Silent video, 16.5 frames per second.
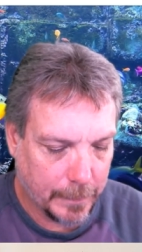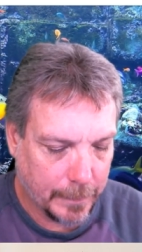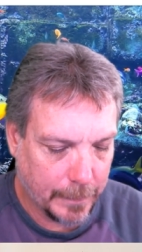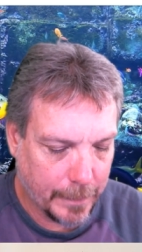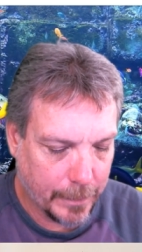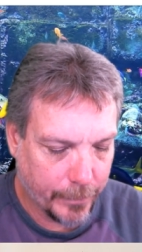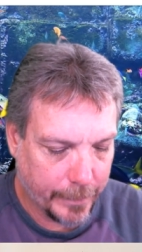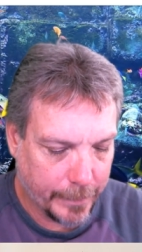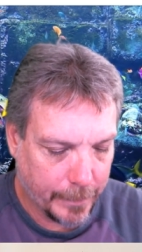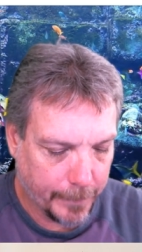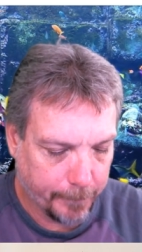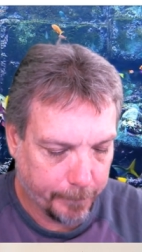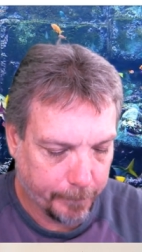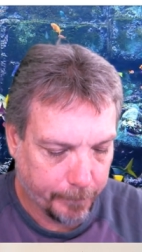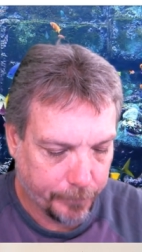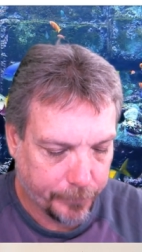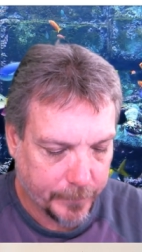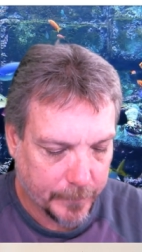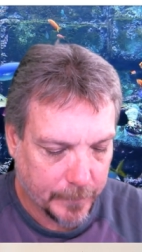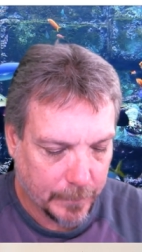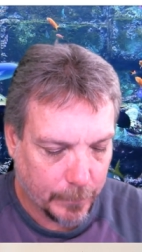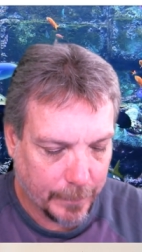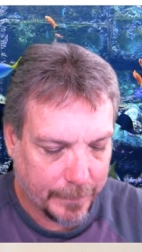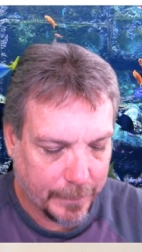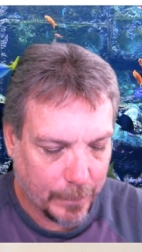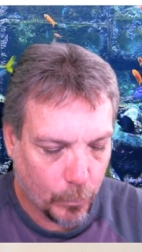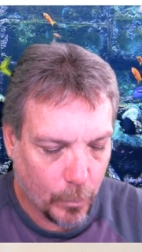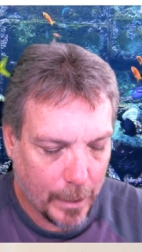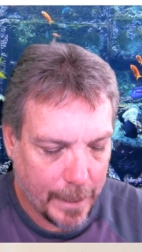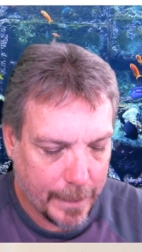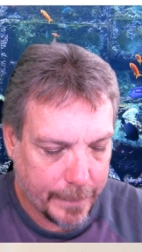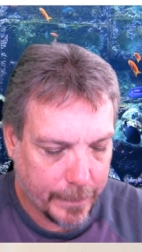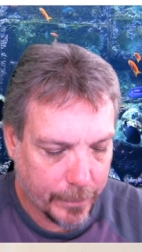area. When I say
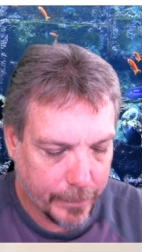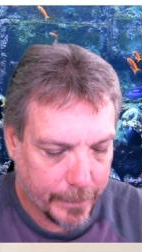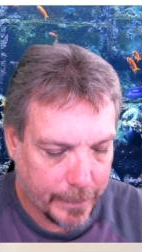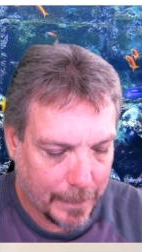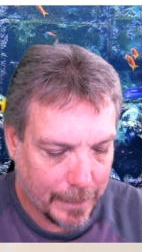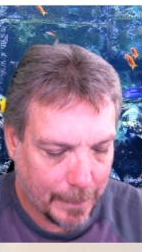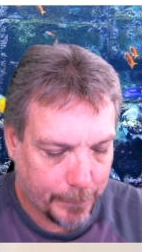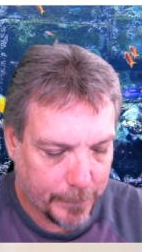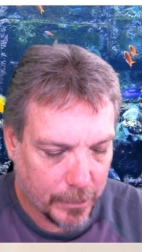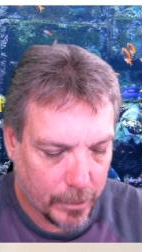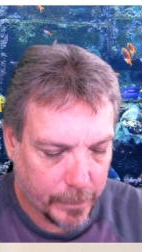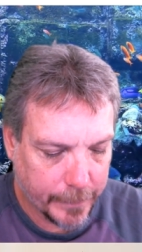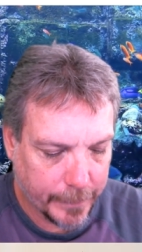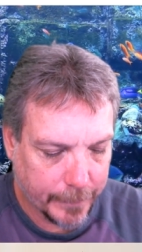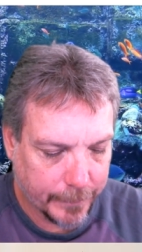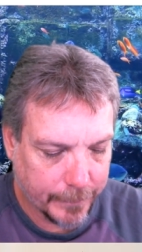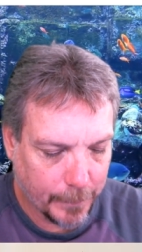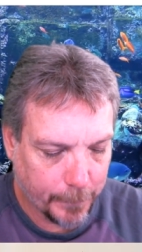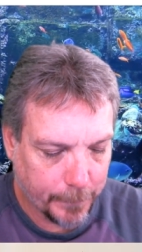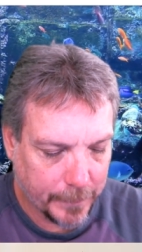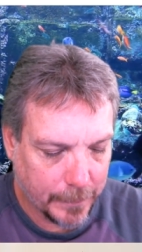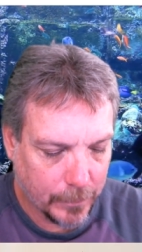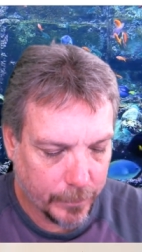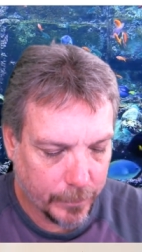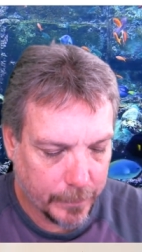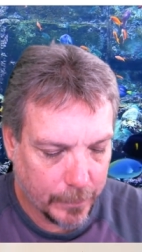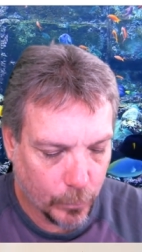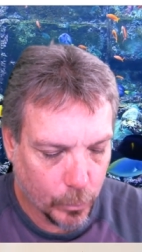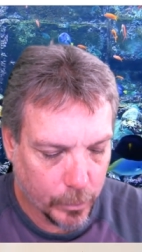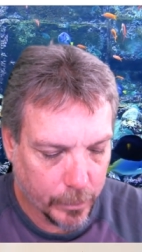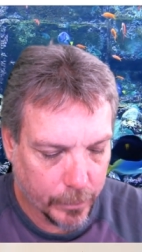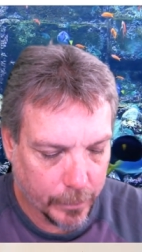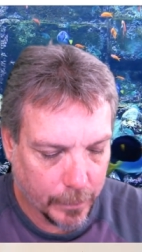wide area, I'm talking something on the
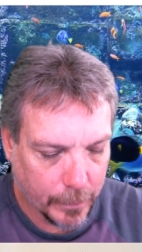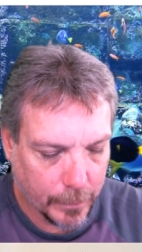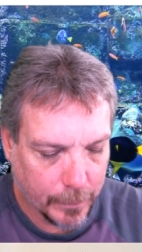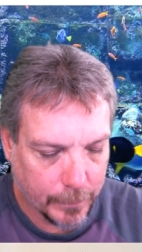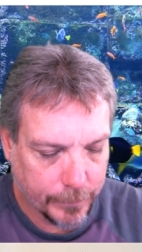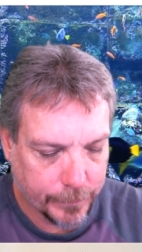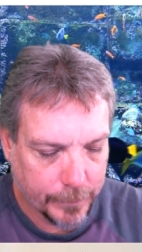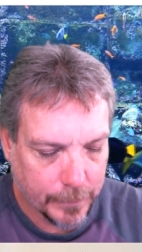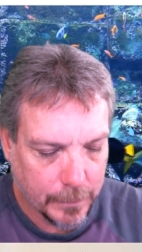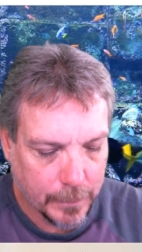order of